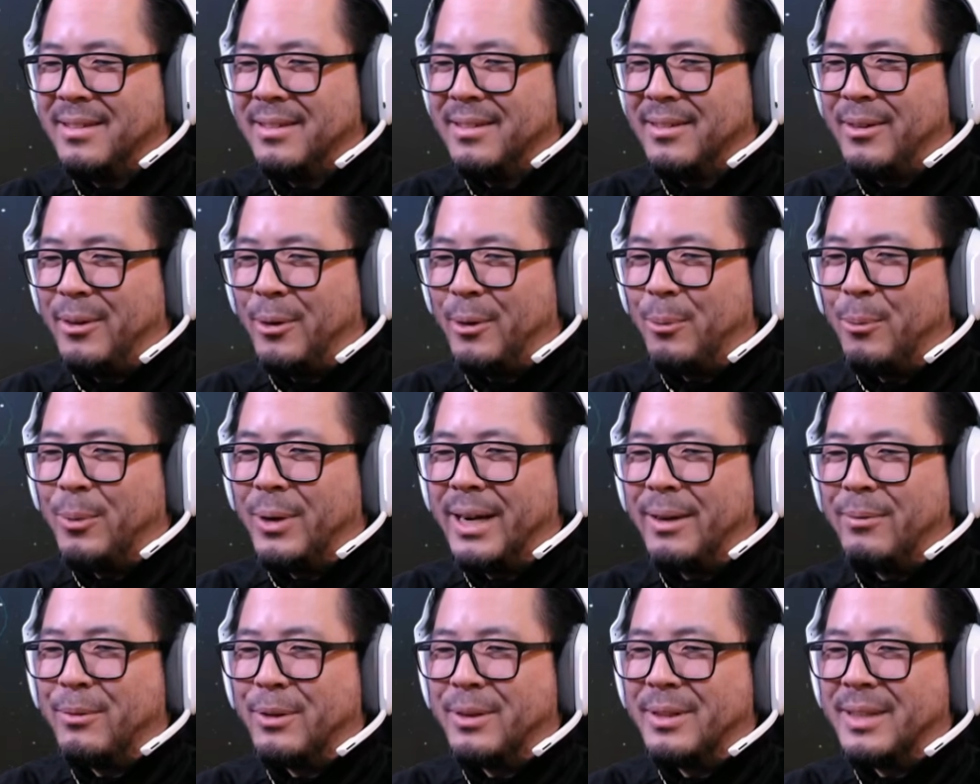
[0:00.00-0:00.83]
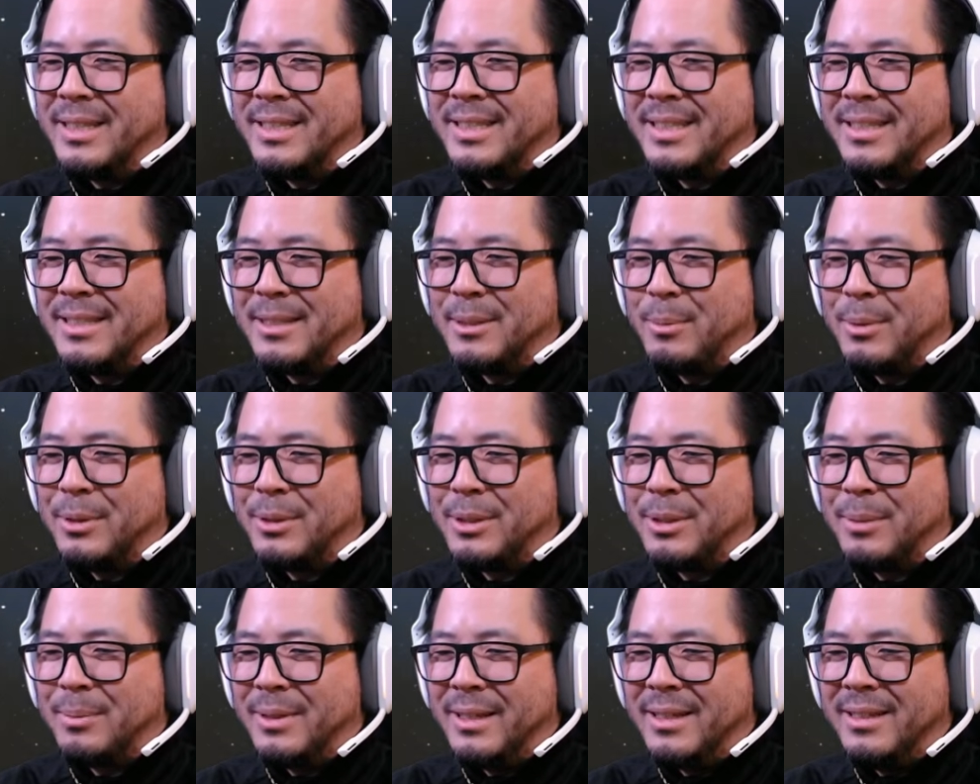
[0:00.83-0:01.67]
Or whatever this is
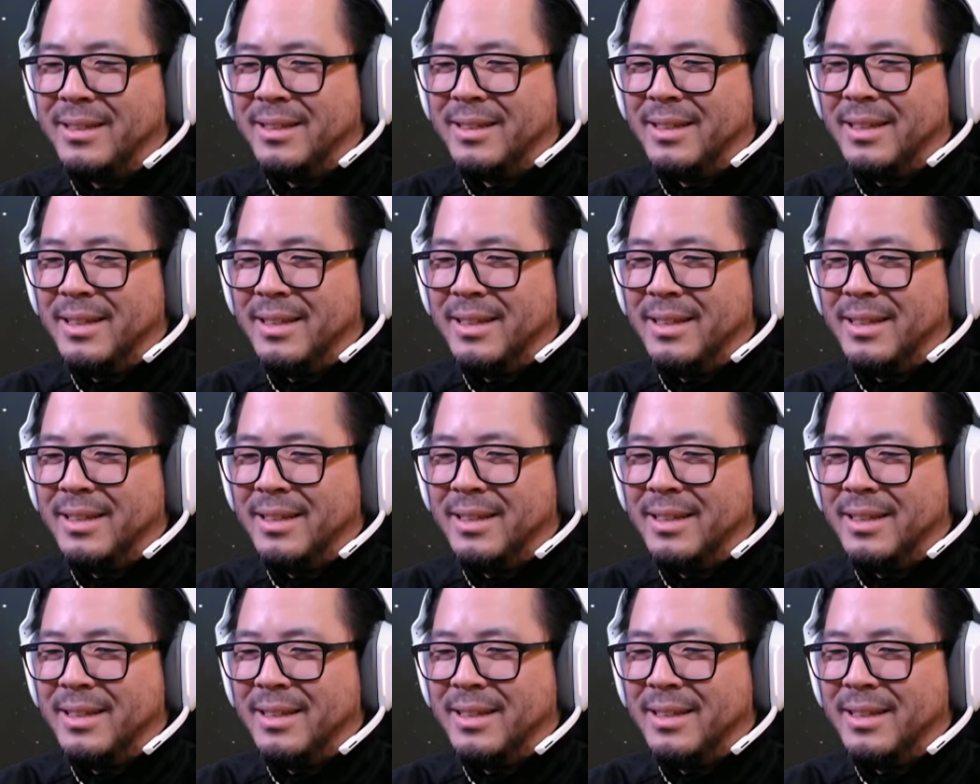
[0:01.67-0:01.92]
supposed to be.